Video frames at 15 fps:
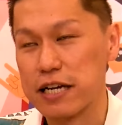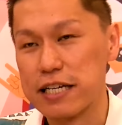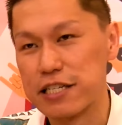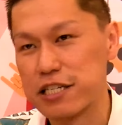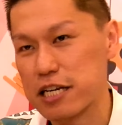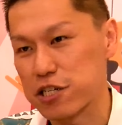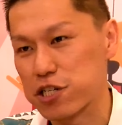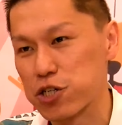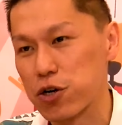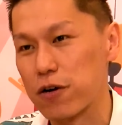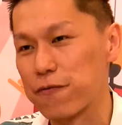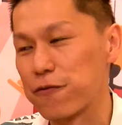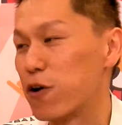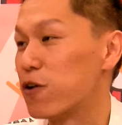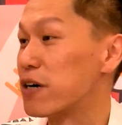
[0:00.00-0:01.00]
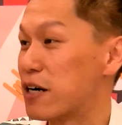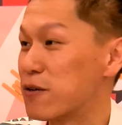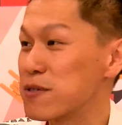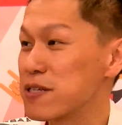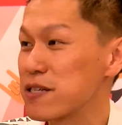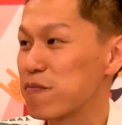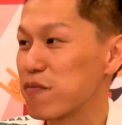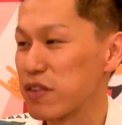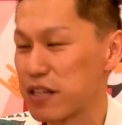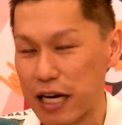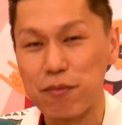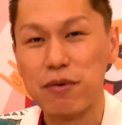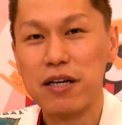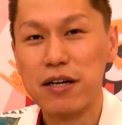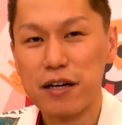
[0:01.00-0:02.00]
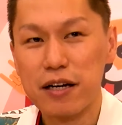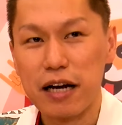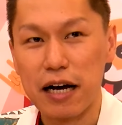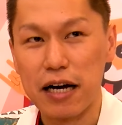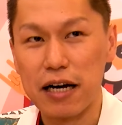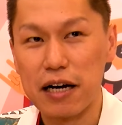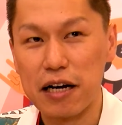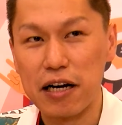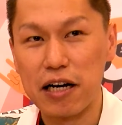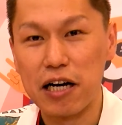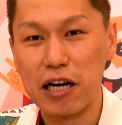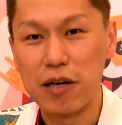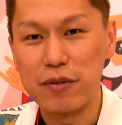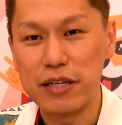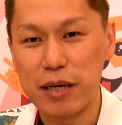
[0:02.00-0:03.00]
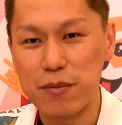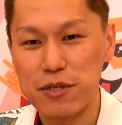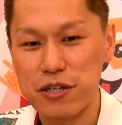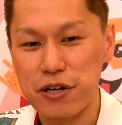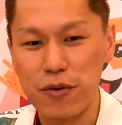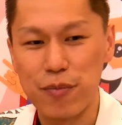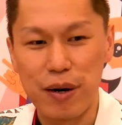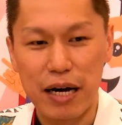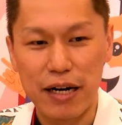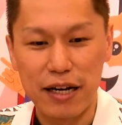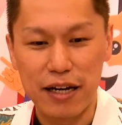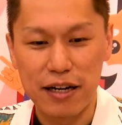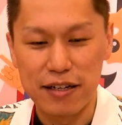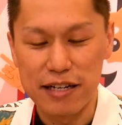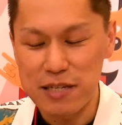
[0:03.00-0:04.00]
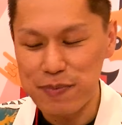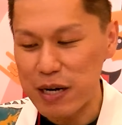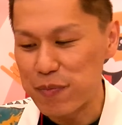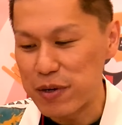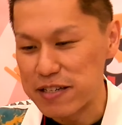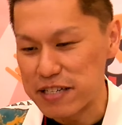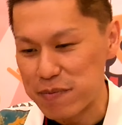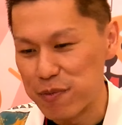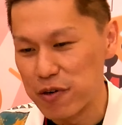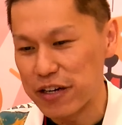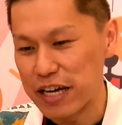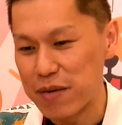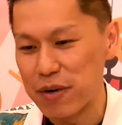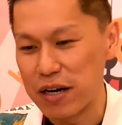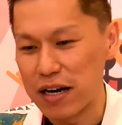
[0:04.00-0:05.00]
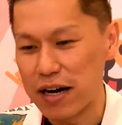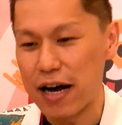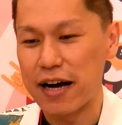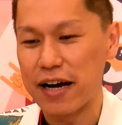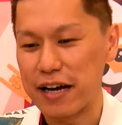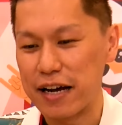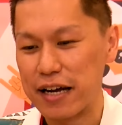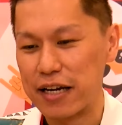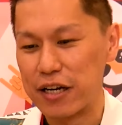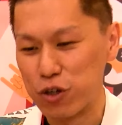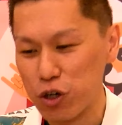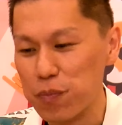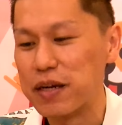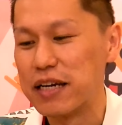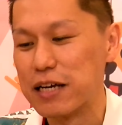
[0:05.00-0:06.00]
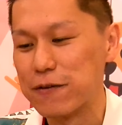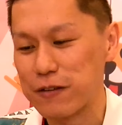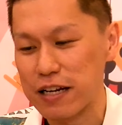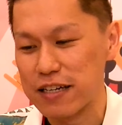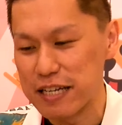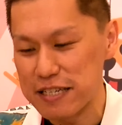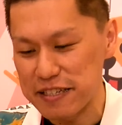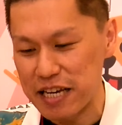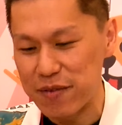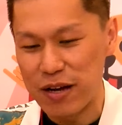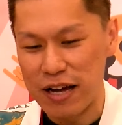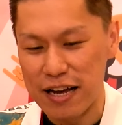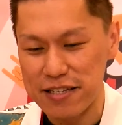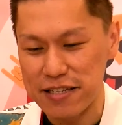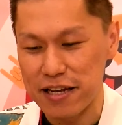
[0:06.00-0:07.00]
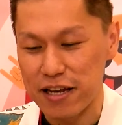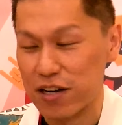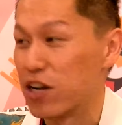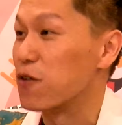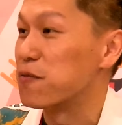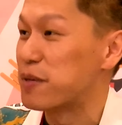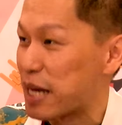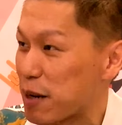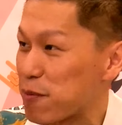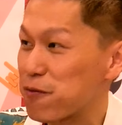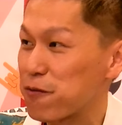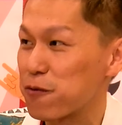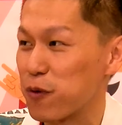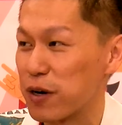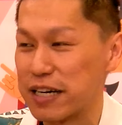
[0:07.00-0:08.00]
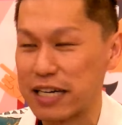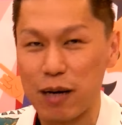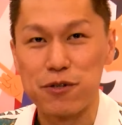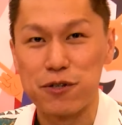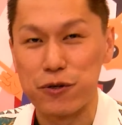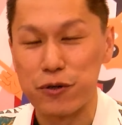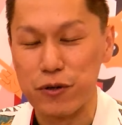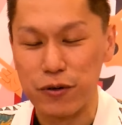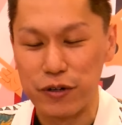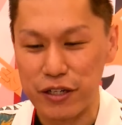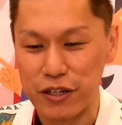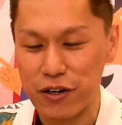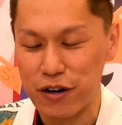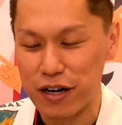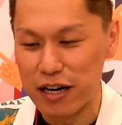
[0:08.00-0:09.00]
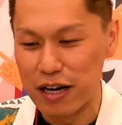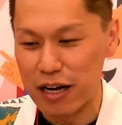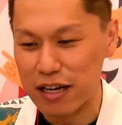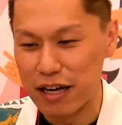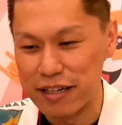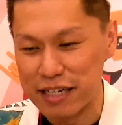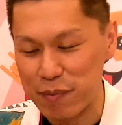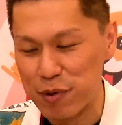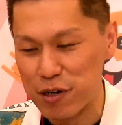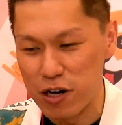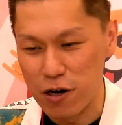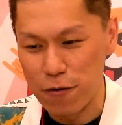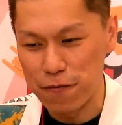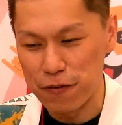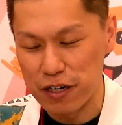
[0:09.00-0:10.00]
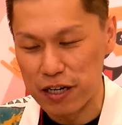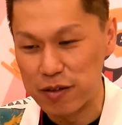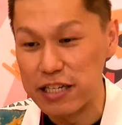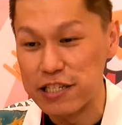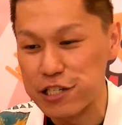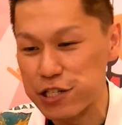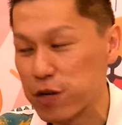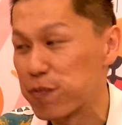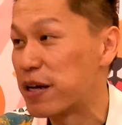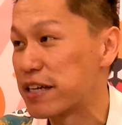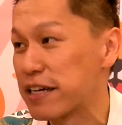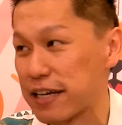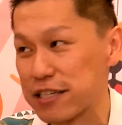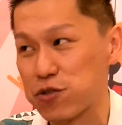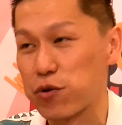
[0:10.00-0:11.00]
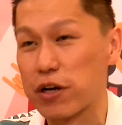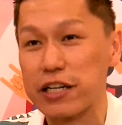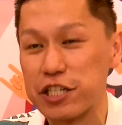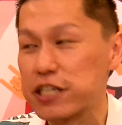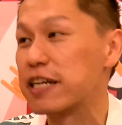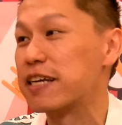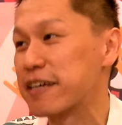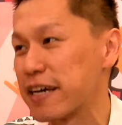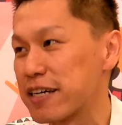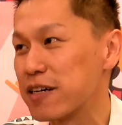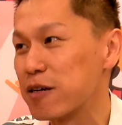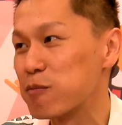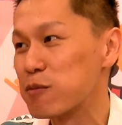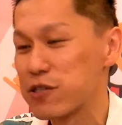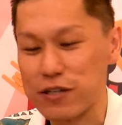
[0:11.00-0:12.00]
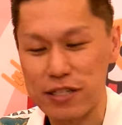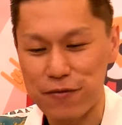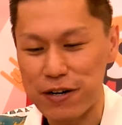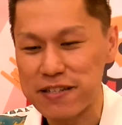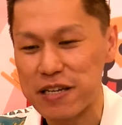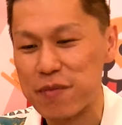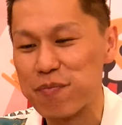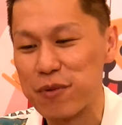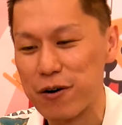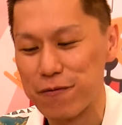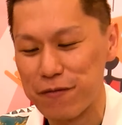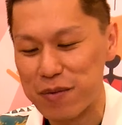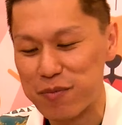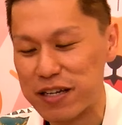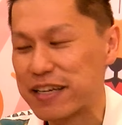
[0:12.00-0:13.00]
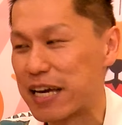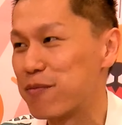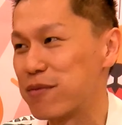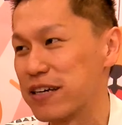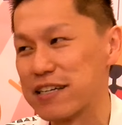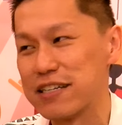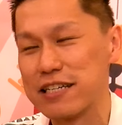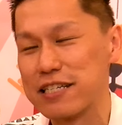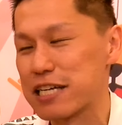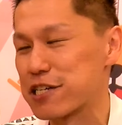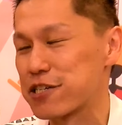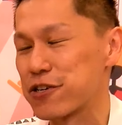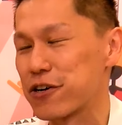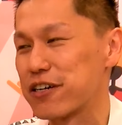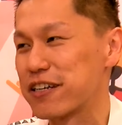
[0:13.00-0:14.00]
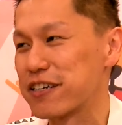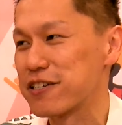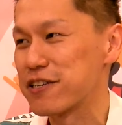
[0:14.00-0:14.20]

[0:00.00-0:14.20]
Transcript: it's just a short four rounds. Okay. Yeah. Uh, yeah, so but uh, despite being a simple game, uh, I do believe that this game has a lot of depth when it comes to you know a, a number of uh, decision making and strategy thinking. So it's a very simple family game. Yeah, it's just a short